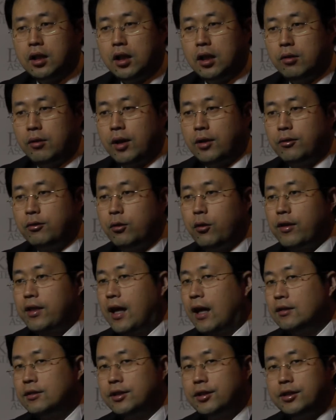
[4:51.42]
around
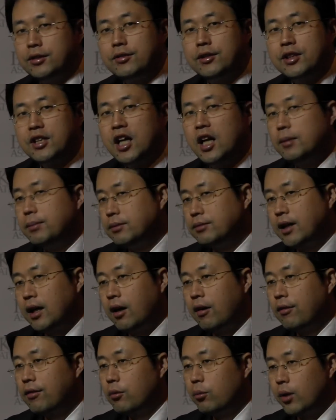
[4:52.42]
4,000 different type of
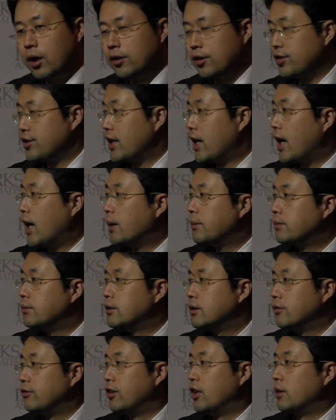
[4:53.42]
health and wellness app
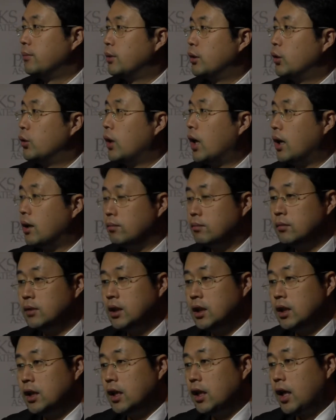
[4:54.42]
available wow. on um,
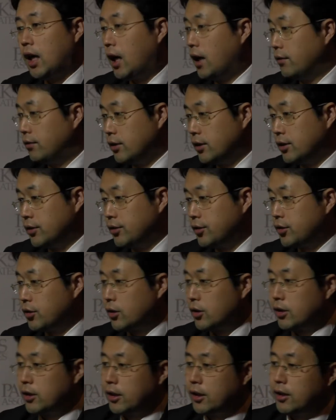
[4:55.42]
iPhones
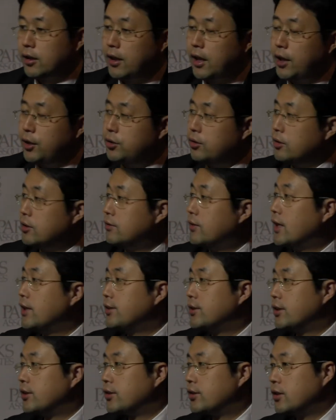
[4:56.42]
or uh, Android
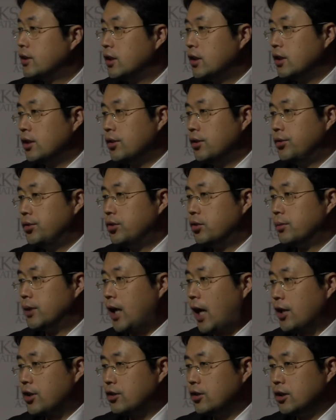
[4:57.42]
devices. Consumer
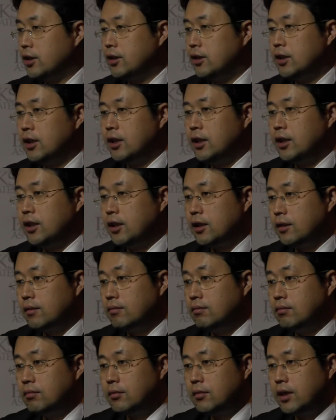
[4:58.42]
actually
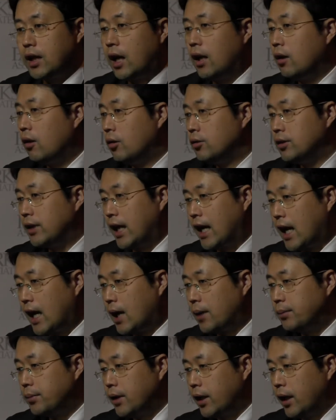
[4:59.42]
can download the
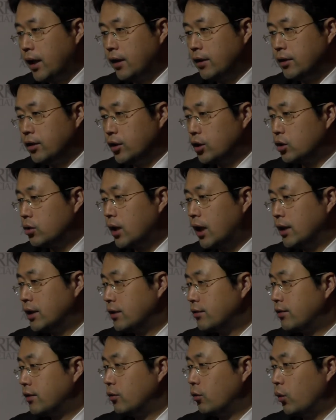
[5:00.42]
app and try
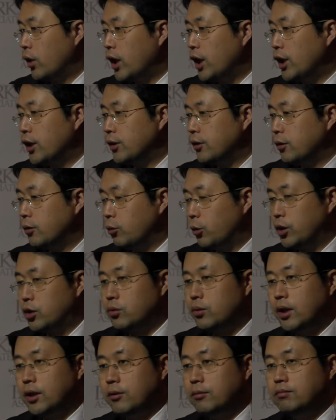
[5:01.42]
different way,
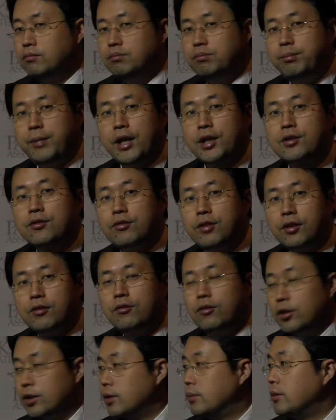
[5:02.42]
which one best
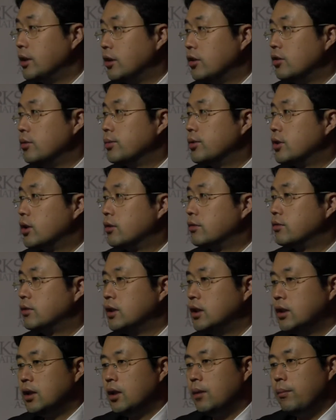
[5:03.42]
fit for them in terms of
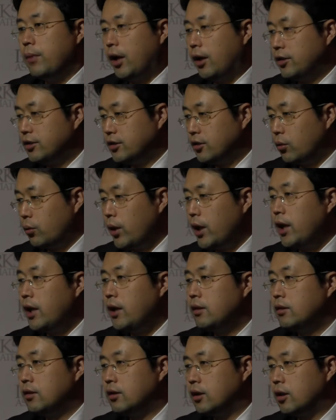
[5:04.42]
managing the
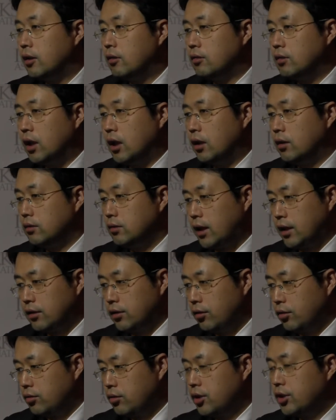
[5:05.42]
weight, you know, uh, get
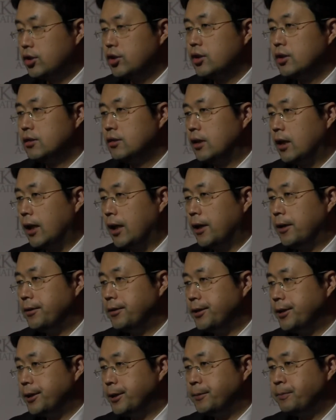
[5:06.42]
nutrition
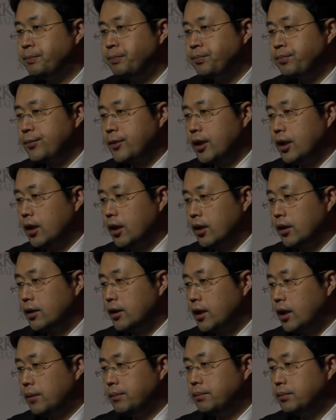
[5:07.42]
and uh, uh
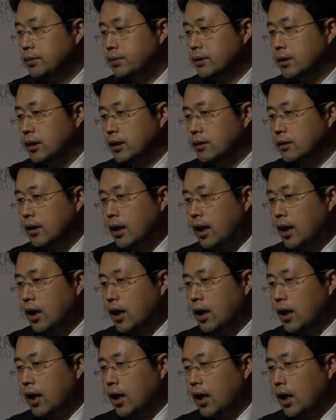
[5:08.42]
keep uh,
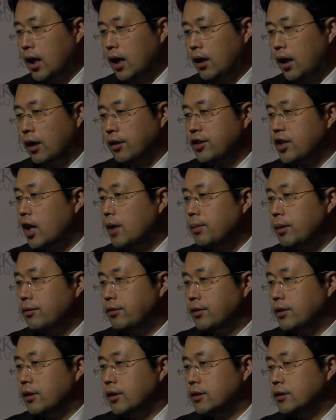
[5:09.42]
on top
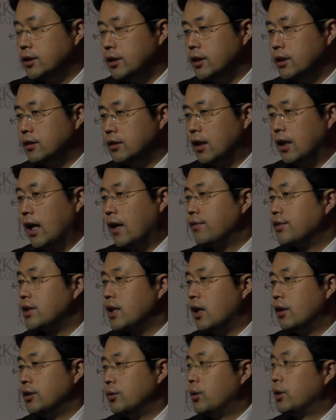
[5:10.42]
of the, the, the,
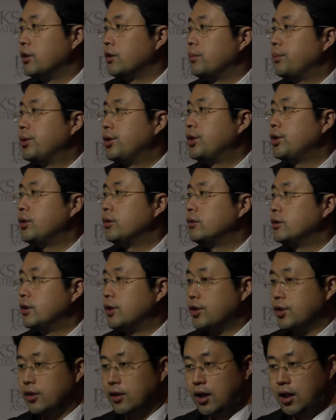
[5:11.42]
lifestyle they want to pursue.
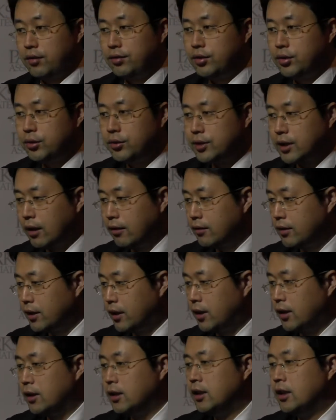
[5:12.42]
There's a lot of tools out
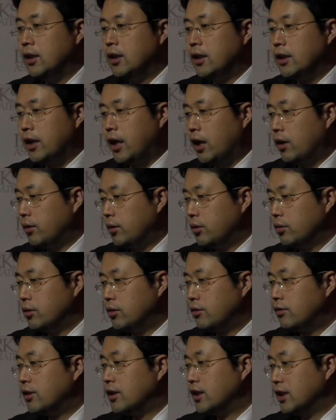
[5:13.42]
there catering to
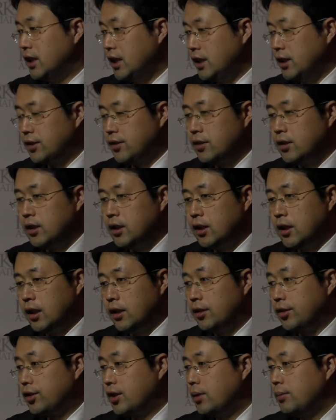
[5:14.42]
different needs.
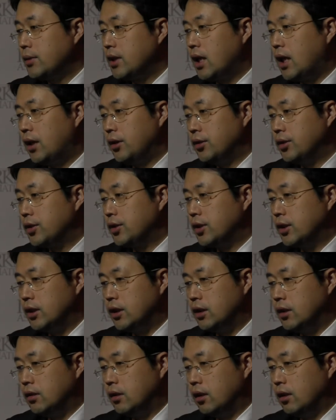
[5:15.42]
At the same time, you
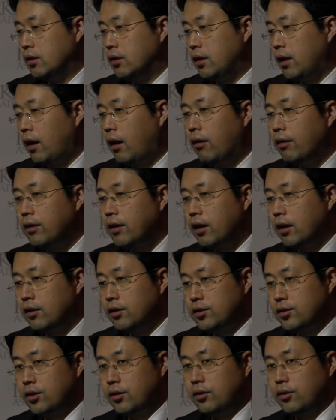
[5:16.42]
see healthcare
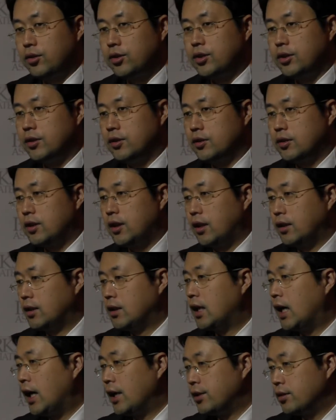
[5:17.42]
institutions like
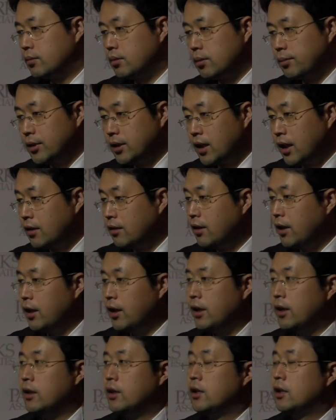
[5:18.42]
Kaiser
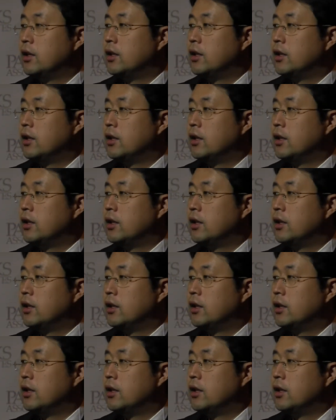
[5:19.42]
Permanente,